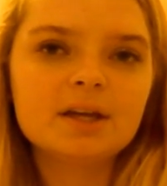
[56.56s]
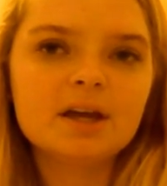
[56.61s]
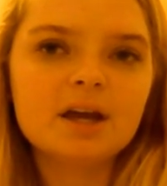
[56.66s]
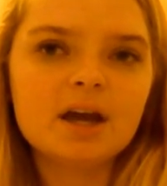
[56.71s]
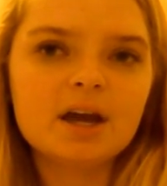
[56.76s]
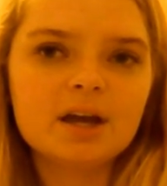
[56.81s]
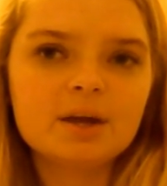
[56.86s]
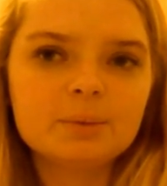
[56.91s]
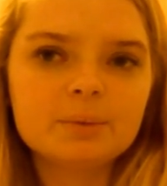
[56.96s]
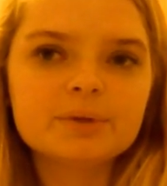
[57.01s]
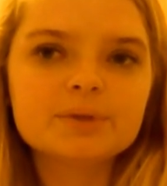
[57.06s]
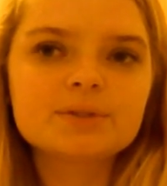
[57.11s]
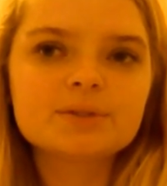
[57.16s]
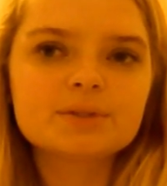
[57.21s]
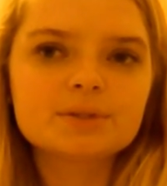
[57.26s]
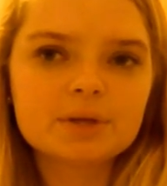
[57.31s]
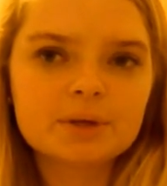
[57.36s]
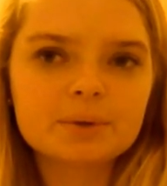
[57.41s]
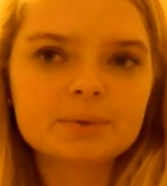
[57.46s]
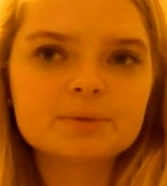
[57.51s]
I was
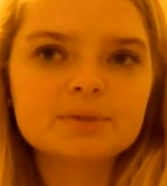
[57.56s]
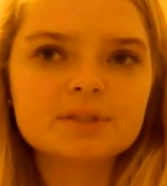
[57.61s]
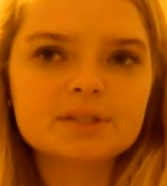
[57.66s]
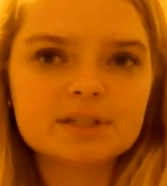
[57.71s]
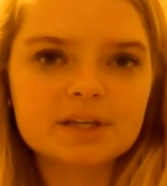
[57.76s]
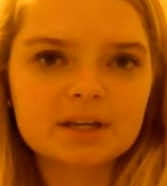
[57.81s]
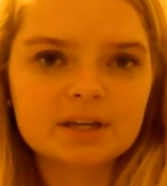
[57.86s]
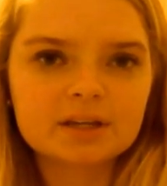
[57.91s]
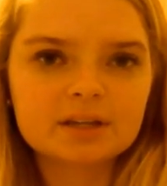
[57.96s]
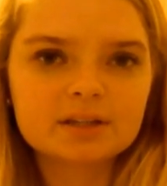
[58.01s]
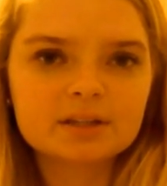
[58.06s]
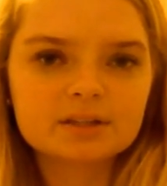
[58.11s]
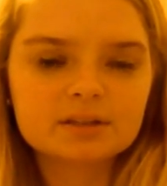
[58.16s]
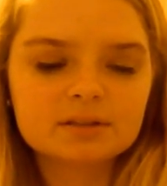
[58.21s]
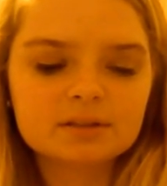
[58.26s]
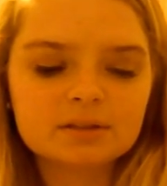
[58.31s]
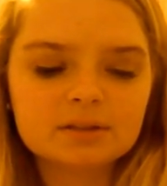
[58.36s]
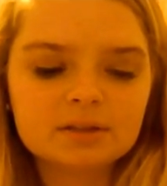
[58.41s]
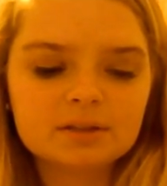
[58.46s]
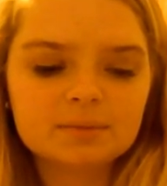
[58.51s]
so sick.
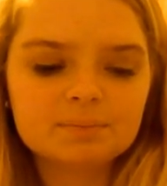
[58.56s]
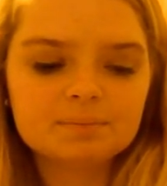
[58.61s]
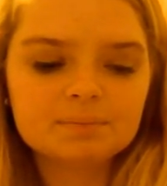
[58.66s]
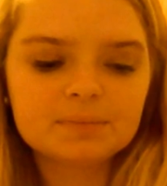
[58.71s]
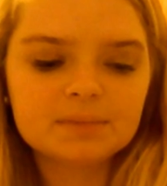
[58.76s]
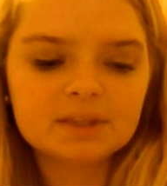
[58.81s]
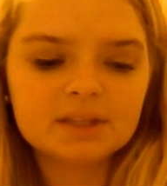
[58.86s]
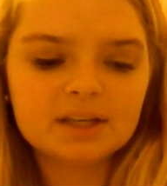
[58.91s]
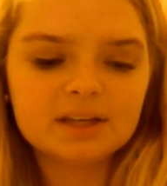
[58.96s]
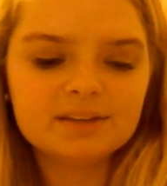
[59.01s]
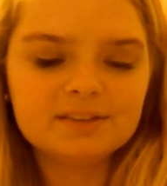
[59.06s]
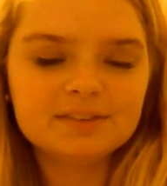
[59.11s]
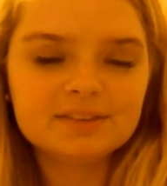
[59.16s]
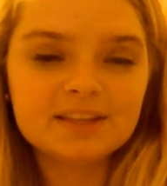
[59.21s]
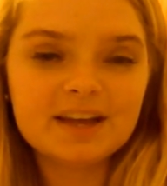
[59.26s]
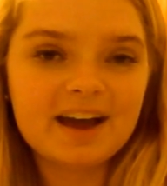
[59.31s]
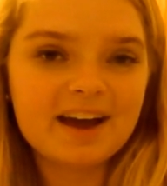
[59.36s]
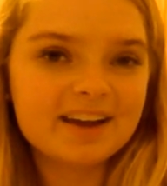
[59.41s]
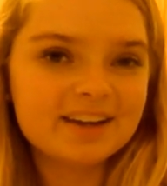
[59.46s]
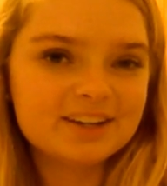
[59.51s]
And
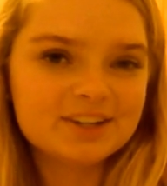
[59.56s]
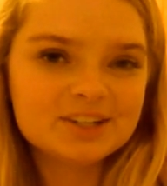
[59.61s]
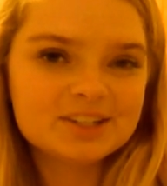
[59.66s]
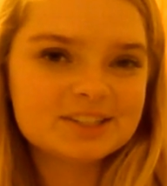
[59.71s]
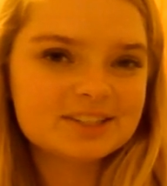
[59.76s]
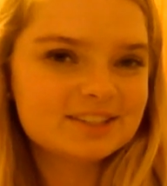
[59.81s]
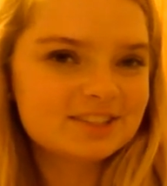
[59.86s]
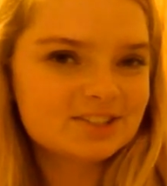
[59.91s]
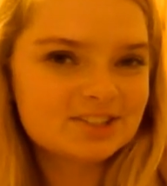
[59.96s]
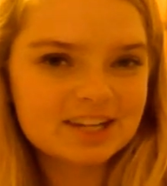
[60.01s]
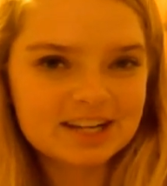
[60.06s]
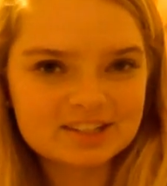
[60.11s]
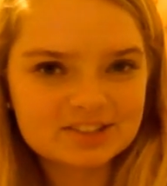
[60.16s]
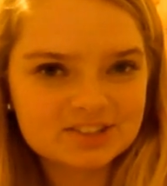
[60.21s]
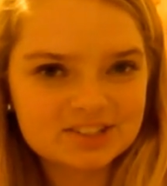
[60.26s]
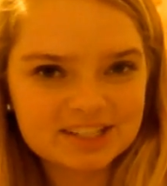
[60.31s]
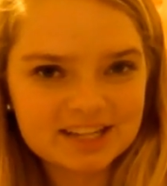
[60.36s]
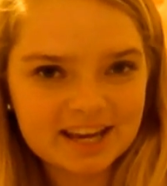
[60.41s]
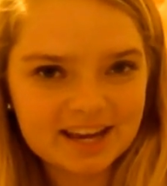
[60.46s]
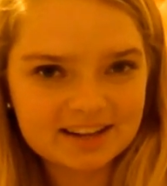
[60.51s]
the I coulds
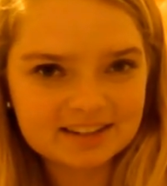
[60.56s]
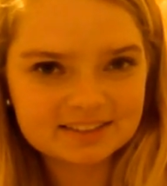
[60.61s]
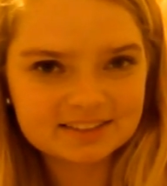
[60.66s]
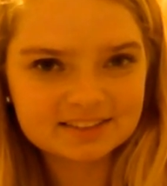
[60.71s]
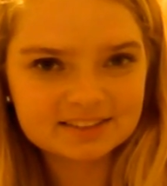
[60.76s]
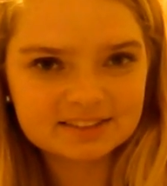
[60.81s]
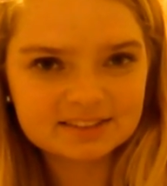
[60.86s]
changed again.